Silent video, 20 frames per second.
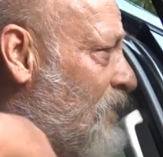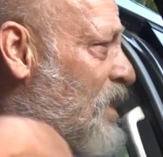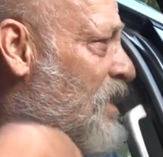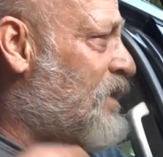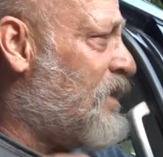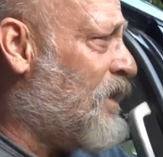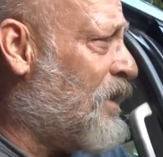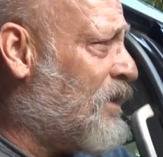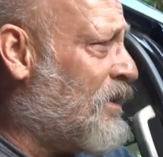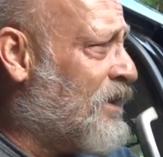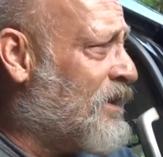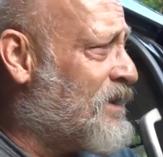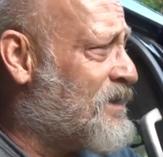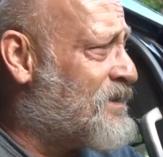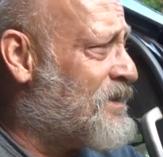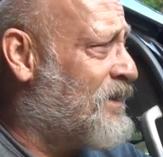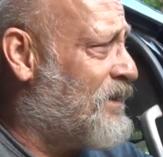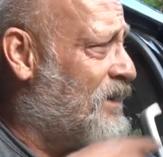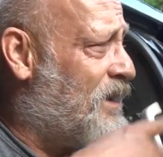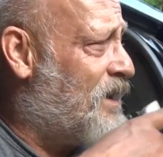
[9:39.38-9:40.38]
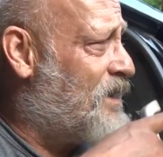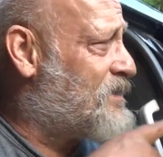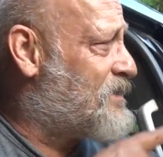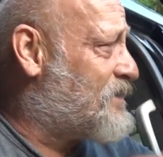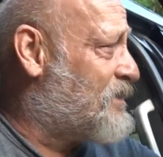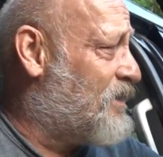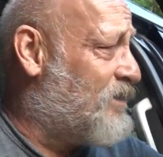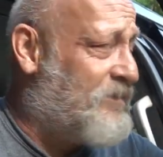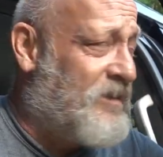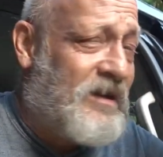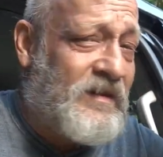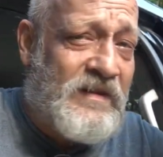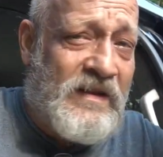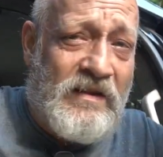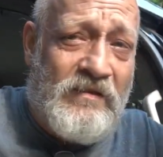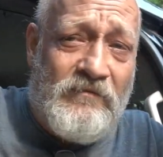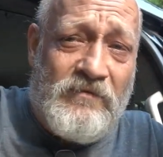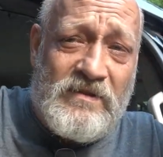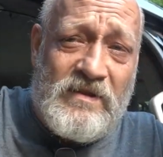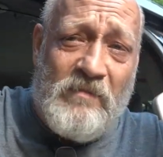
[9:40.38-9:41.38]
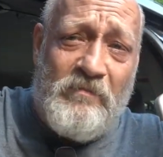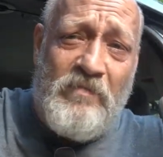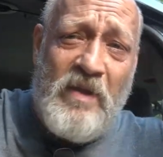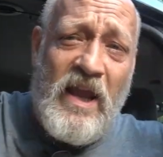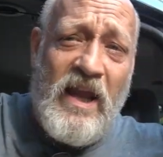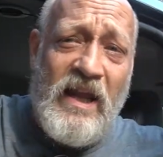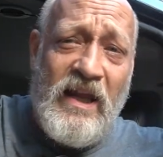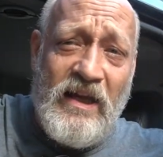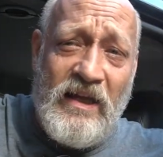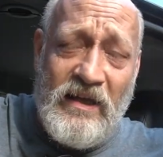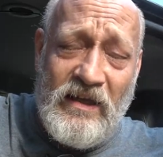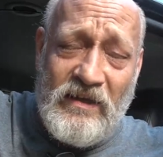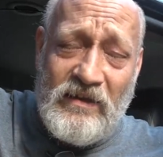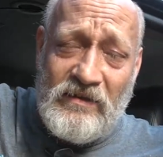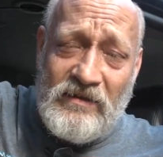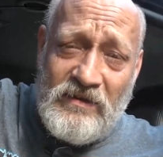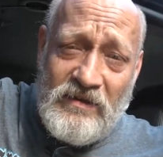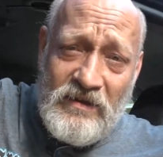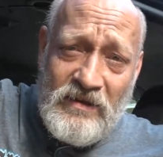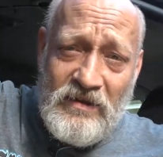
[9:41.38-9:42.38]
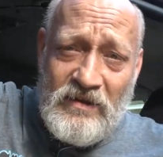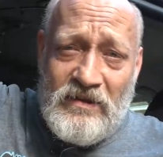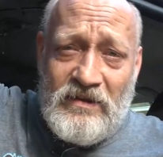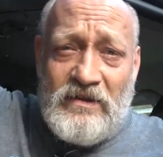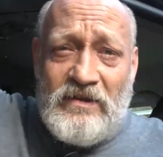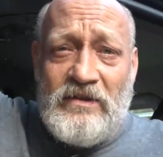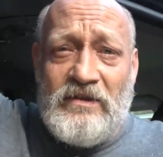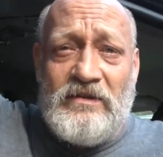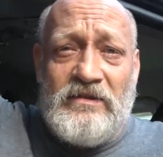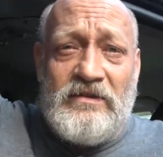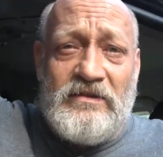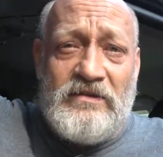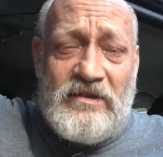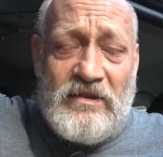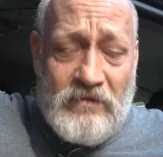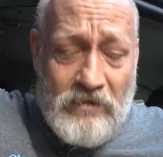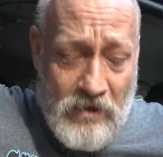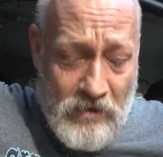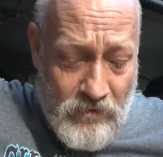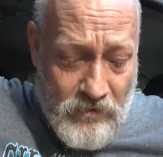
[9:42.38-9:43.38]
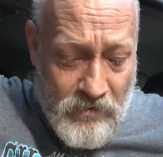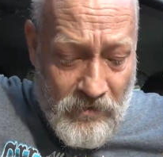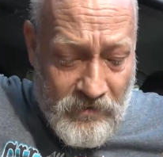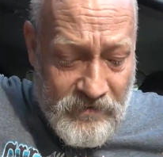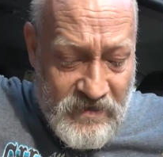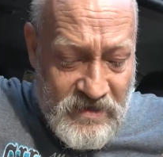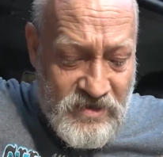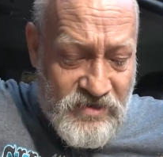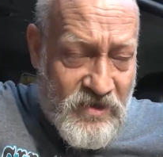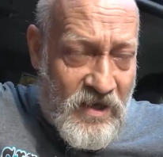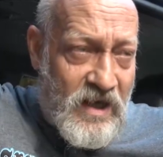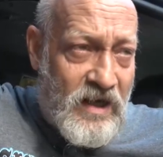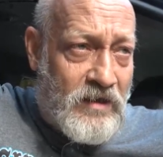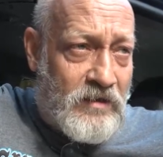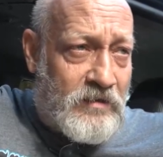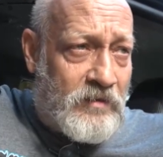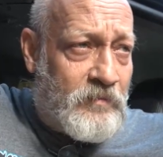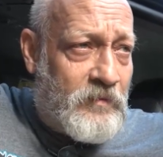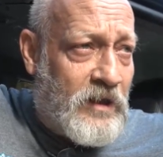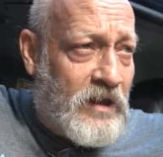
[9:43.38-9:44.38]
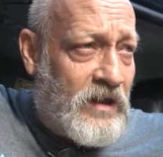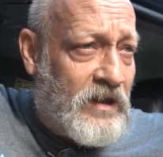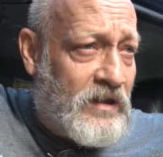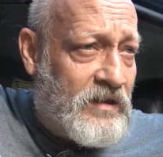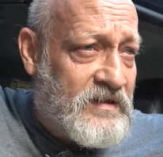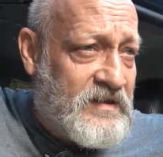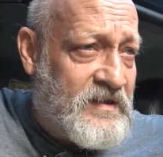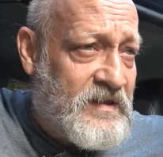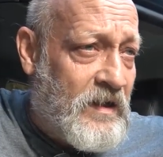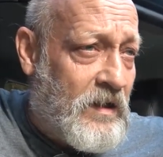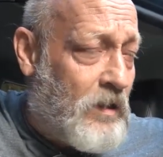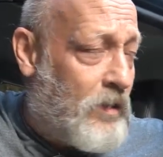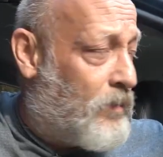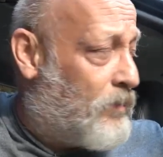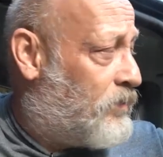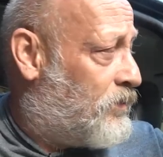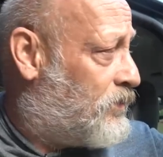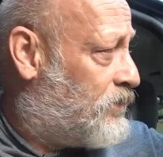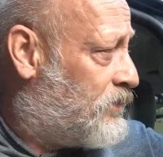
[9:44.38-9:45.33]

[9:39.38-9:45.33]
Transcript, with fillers: yeah like I said last time that thing was a pain to load on the trailer man so